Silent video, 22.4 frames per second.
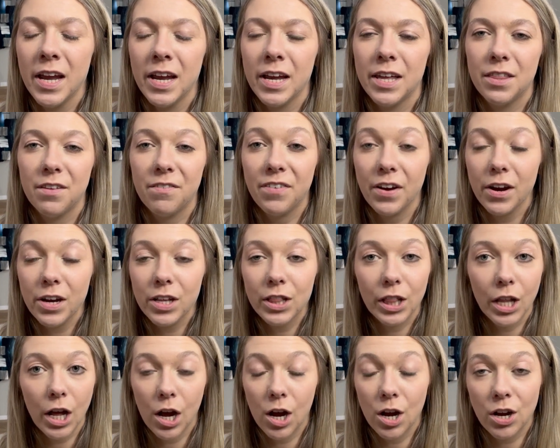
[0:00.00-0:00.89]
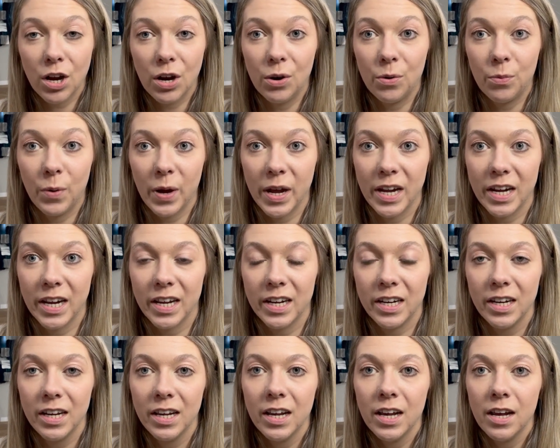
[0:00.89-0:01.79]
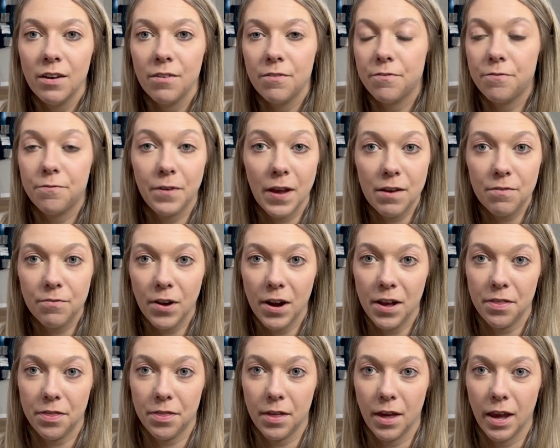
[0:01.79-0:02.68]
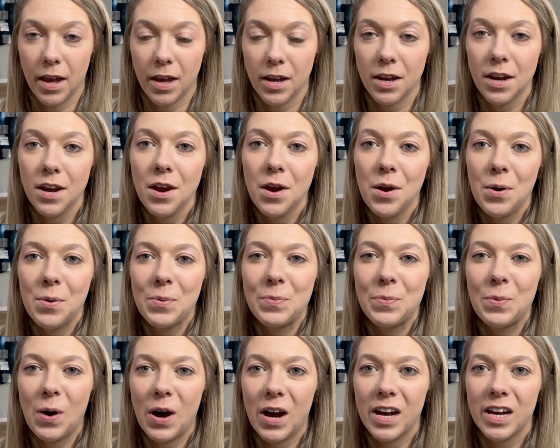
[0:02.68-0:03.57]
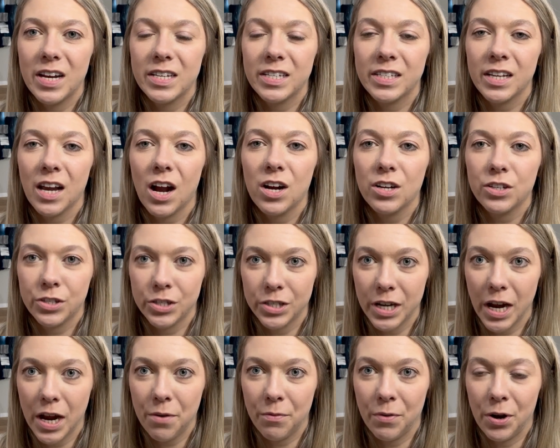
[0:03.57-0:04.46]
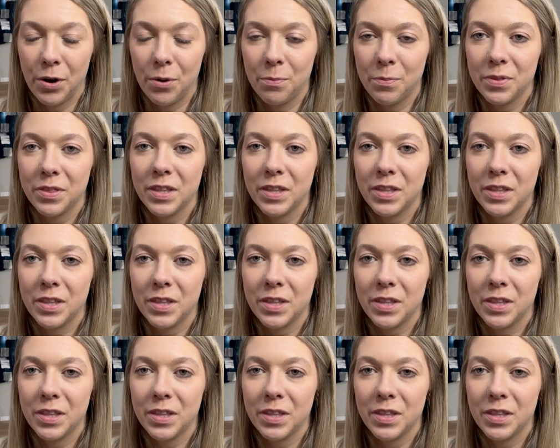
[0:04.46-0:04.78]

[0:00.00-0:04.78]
and the very long awaited favorite thing was our stateroom.